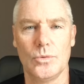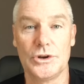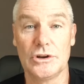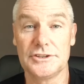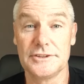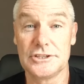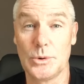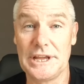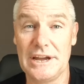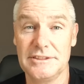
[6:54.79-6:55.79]
We got to the
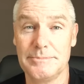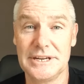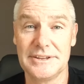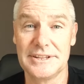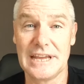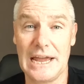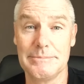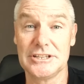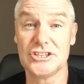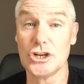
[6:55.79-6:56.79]
28th minute of the
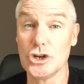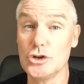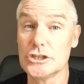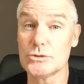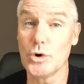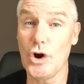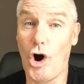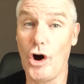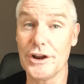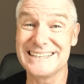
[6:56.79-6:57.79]
game and Toulouse
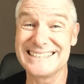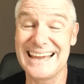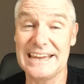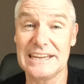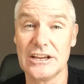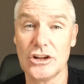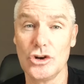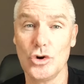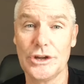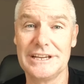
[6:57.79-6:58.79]
were on attacking,
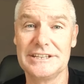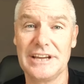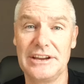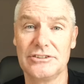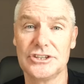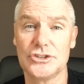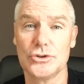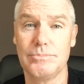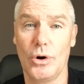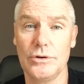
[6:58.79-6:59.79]
looking dangerous.
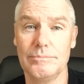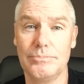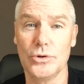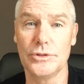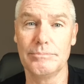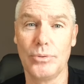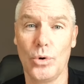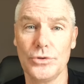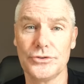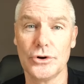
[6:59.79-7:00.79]
DuPont put the
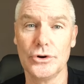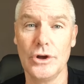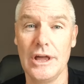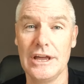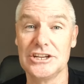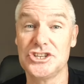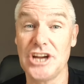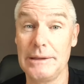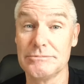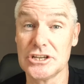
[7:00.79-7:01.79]
ball through.
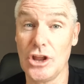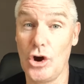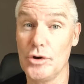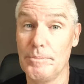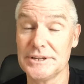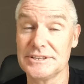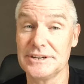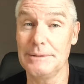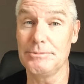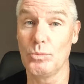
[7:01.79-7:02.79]
James Lowe picked it
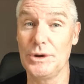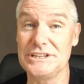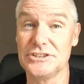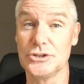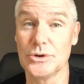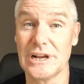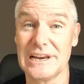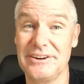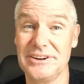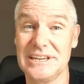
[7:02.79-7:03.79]
up and went to do a
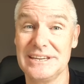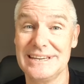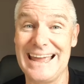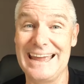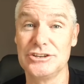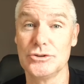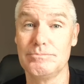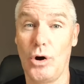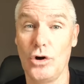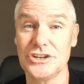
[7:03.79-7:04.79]
clearing kick, and
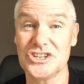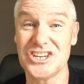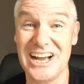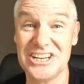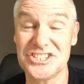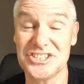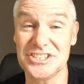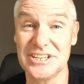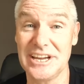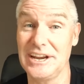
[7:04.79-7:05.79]
DuPont charged
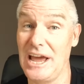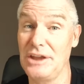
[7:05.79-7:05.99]
it down.